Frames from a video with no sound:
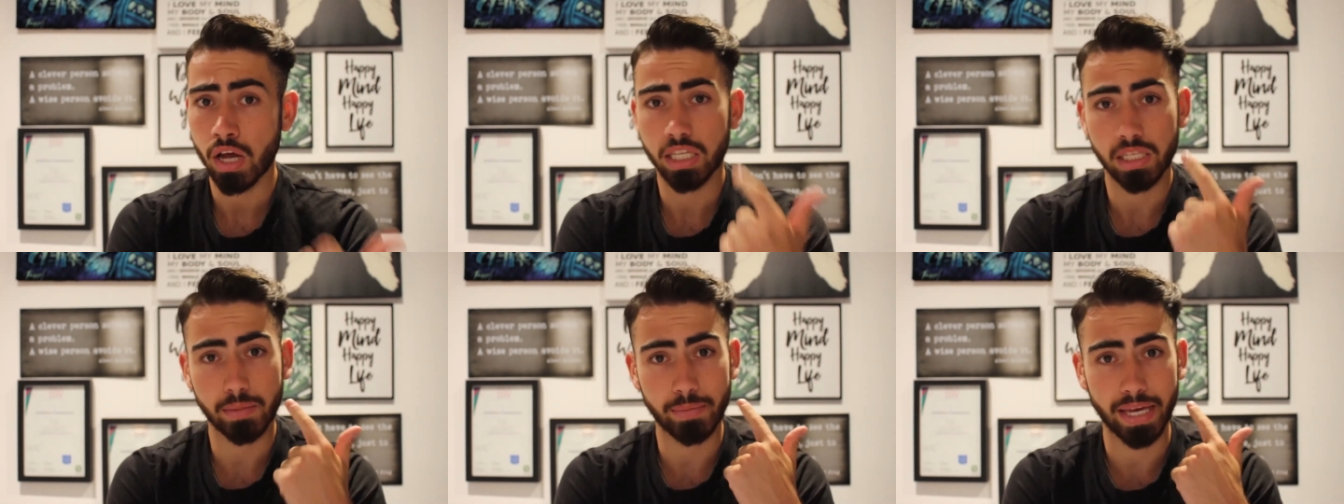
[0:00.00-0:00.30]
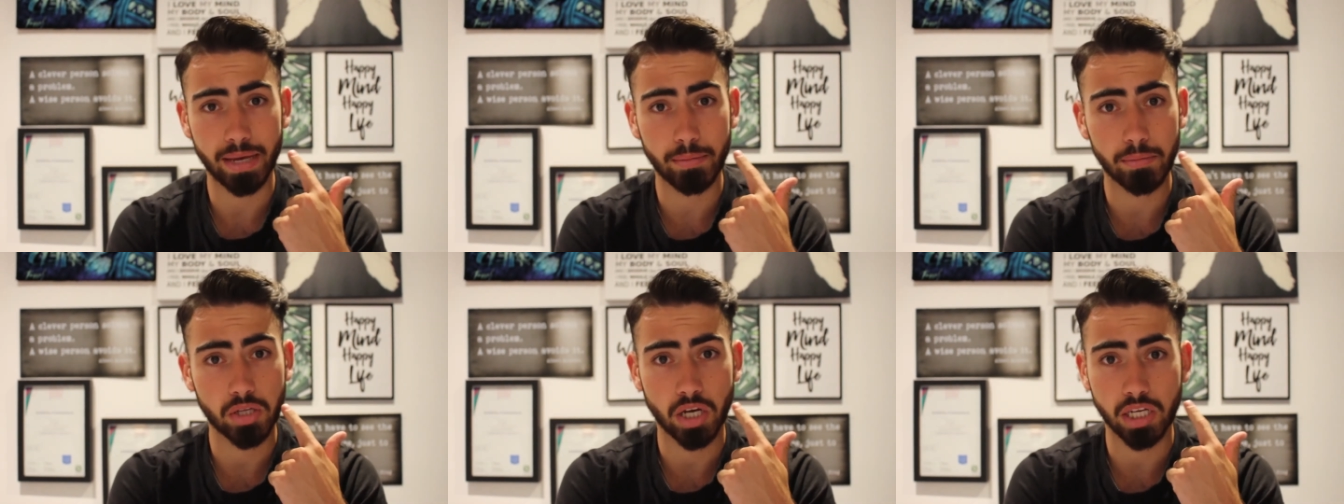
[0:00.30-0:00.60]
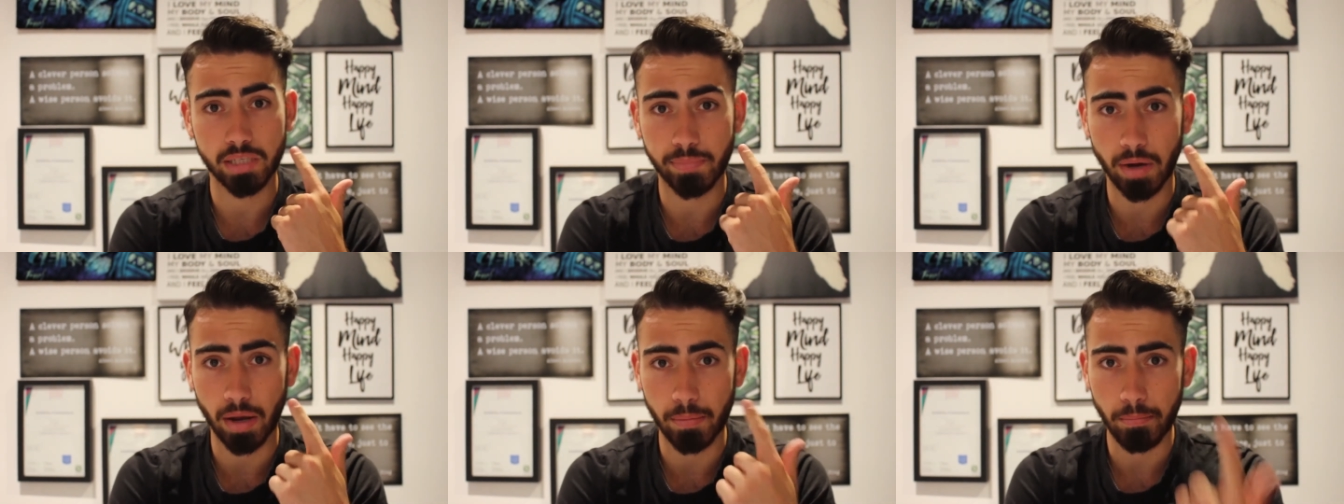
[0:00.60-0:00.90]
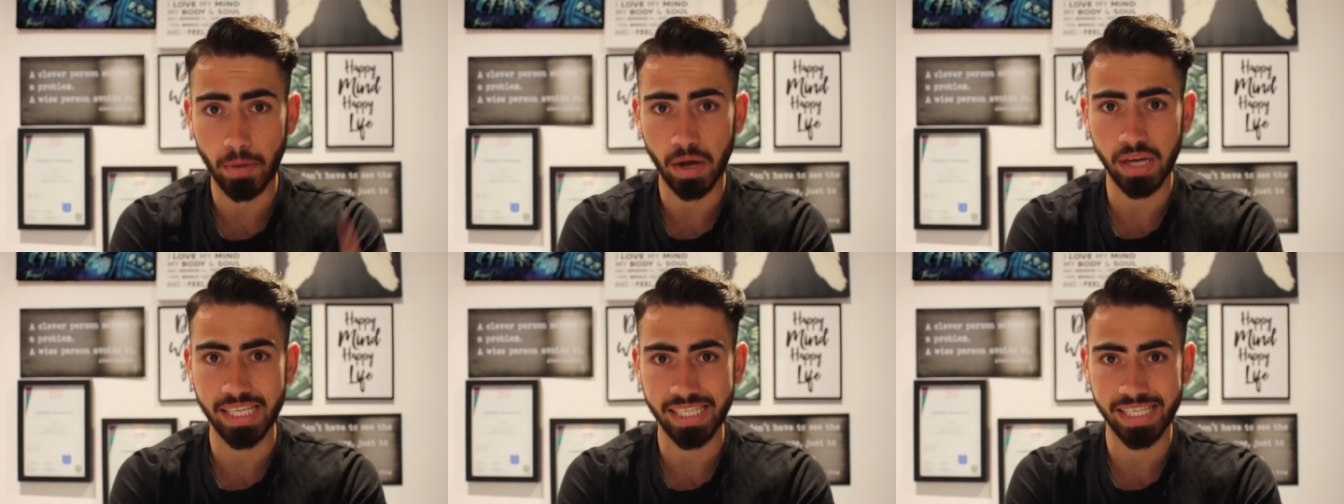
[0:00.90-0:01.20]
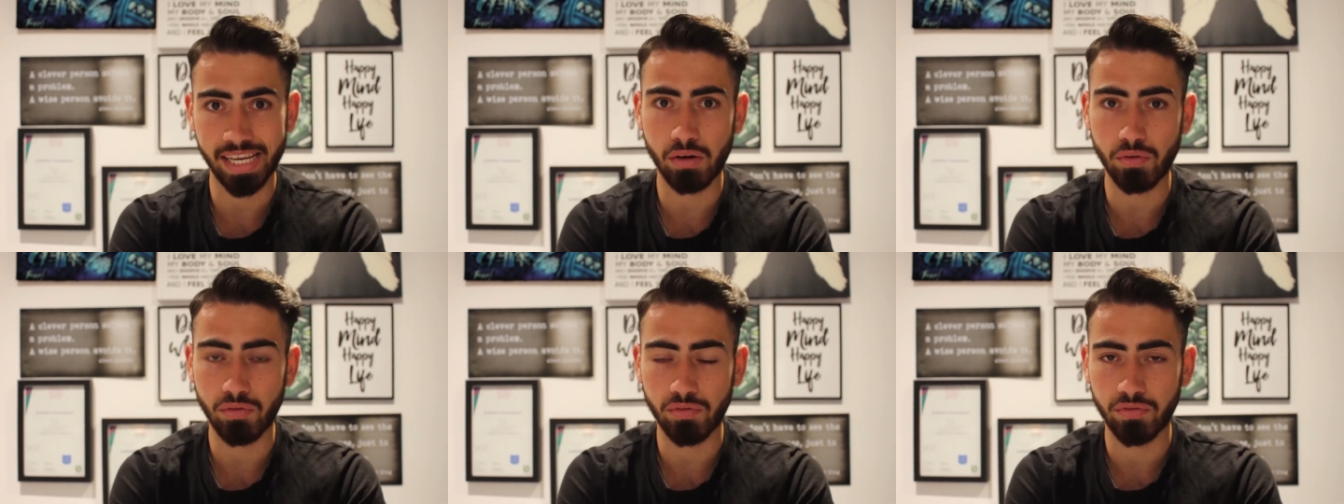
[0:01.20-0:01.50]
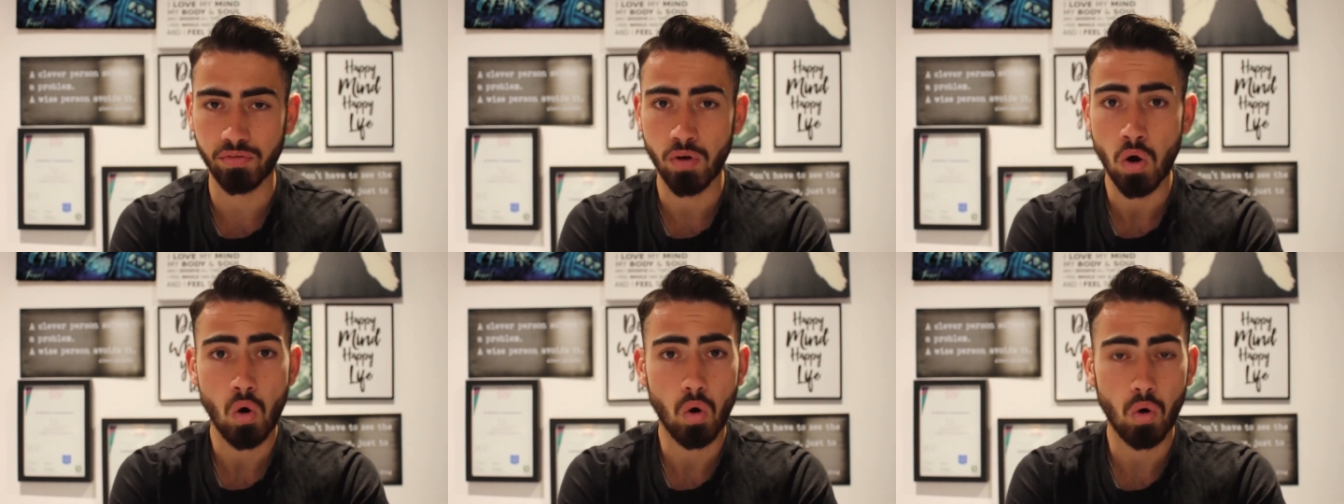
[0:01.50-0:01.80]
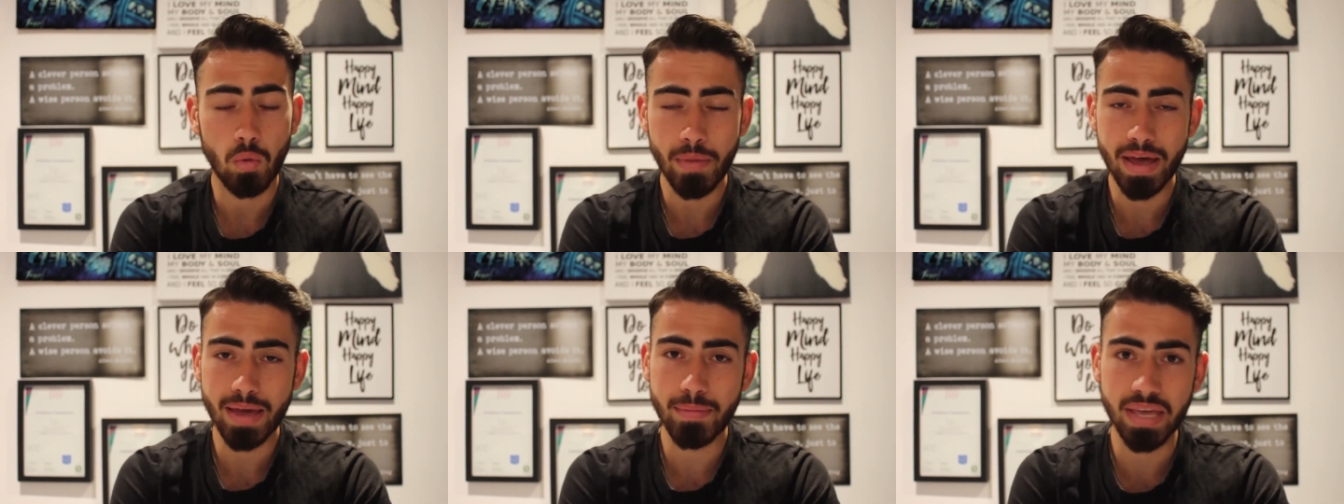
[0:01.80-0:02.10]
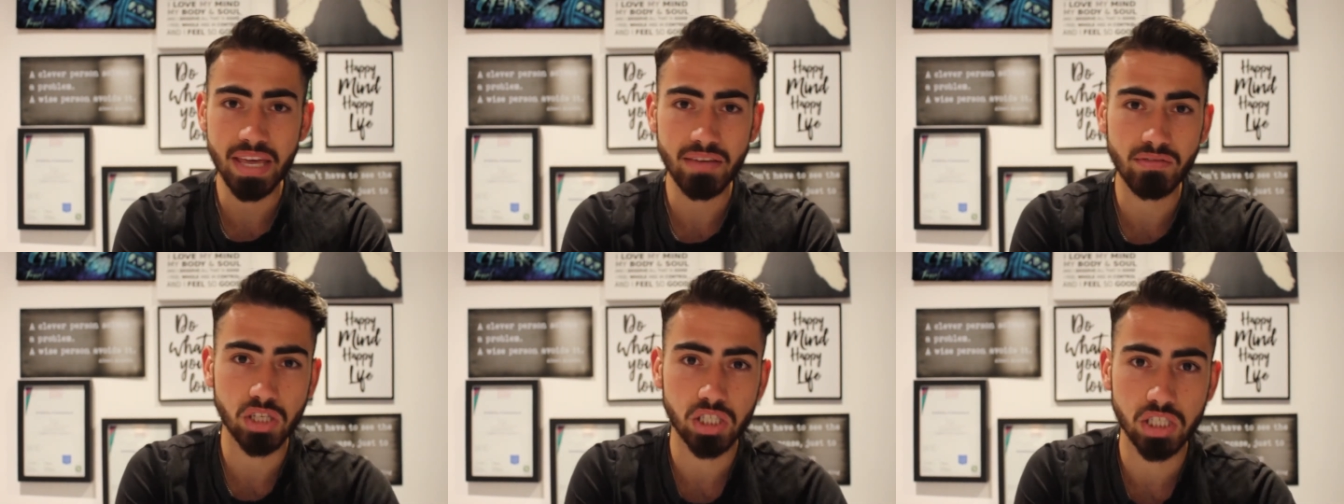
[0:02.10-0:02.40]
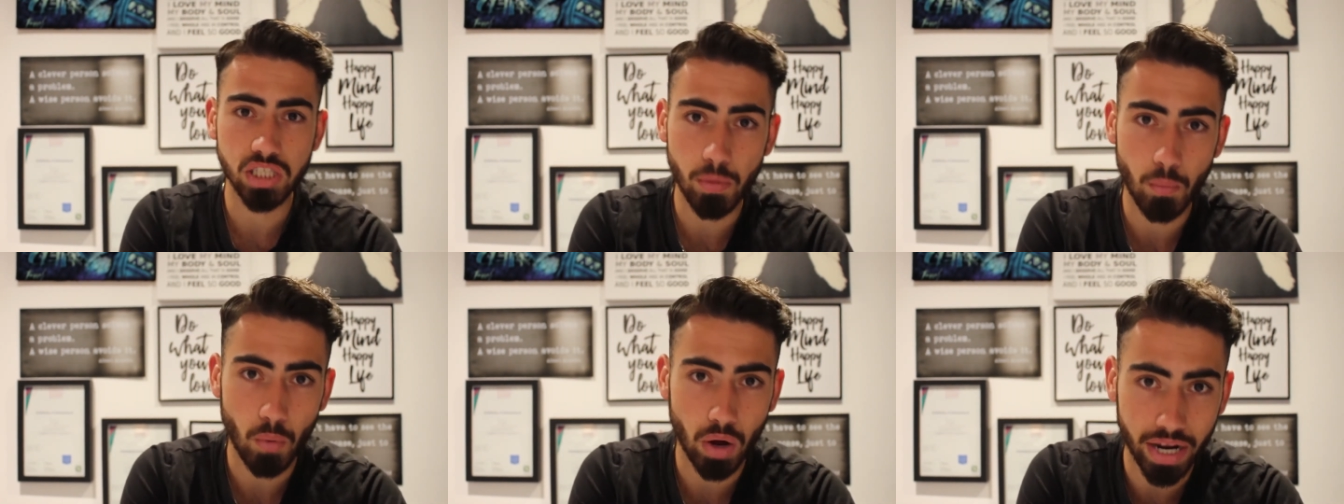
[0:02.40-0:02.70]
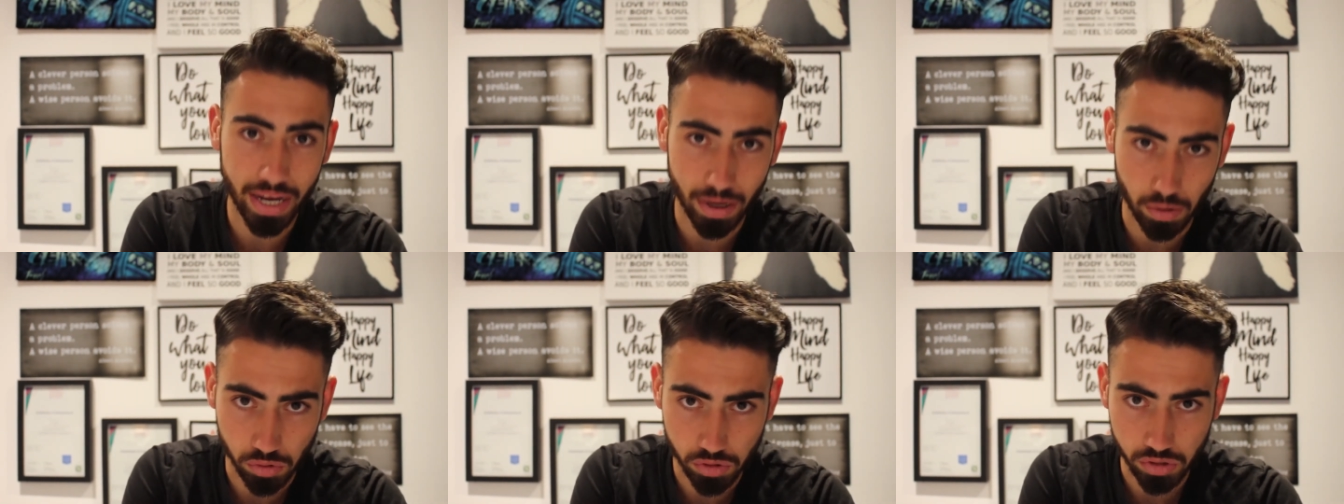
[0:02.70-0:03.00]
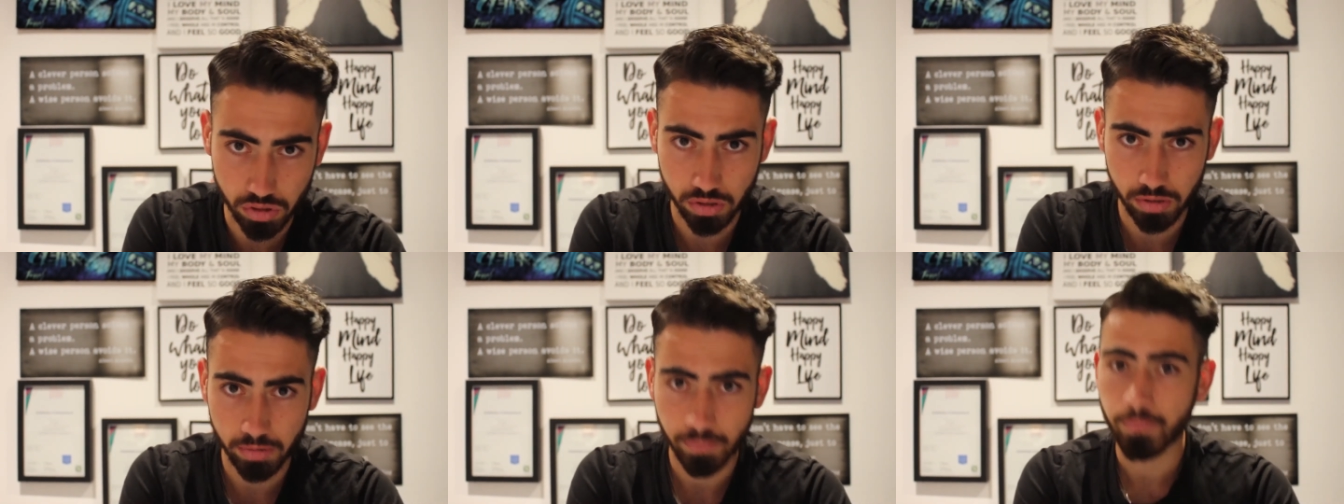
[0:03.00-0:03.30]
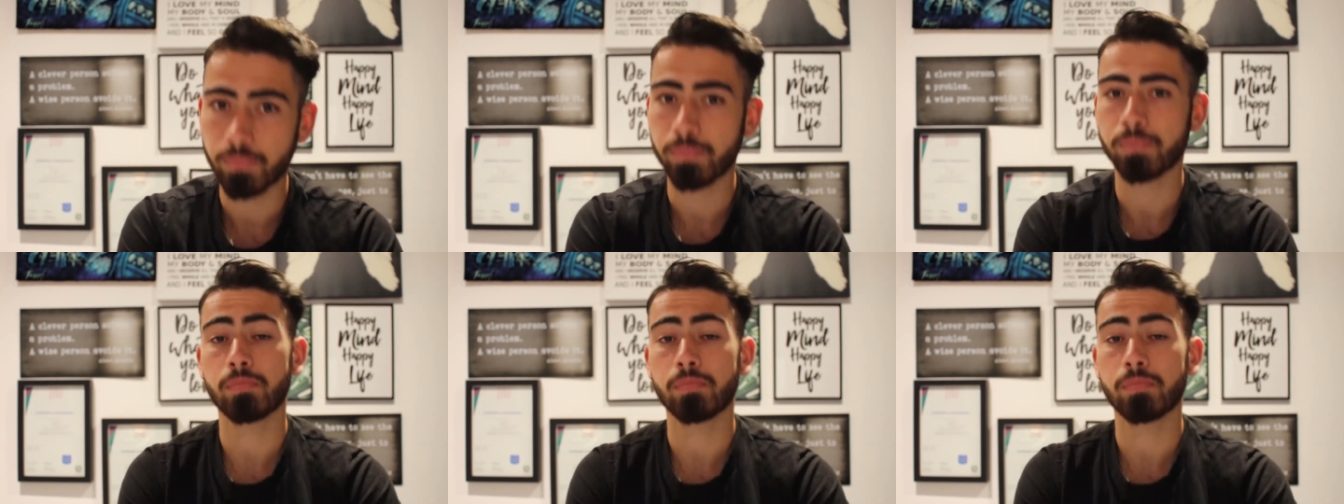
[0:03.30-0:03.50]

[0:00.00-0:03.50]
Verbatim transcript: to be hypnotized by myself, or maybe even someone else.